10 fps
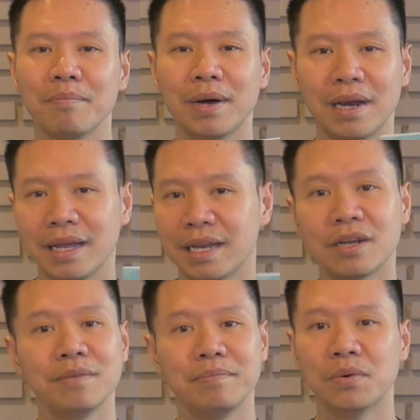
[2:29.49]
But it
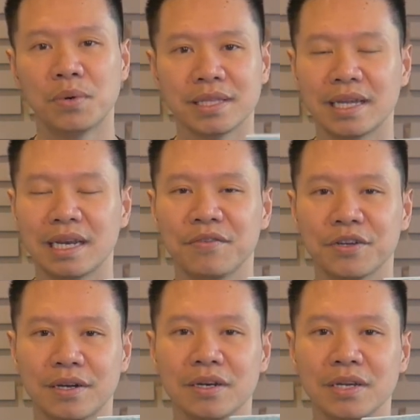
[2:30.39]
could be worth it if
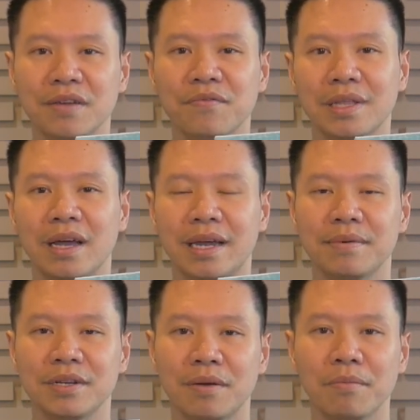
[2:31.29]
you're looking for
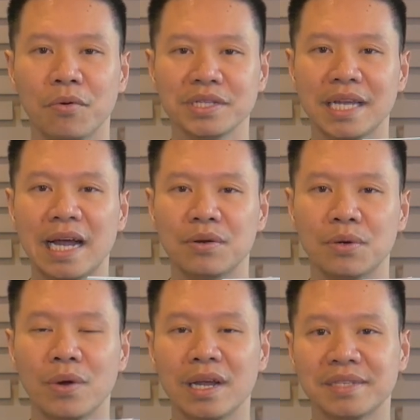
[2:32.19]
that most
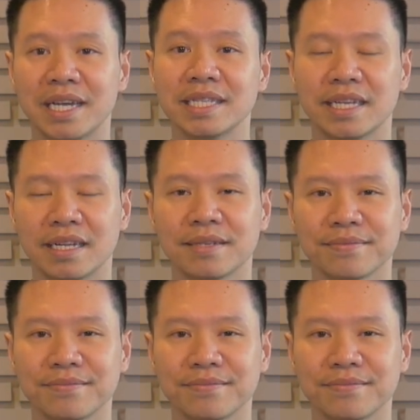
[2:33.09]
accurate way of testing.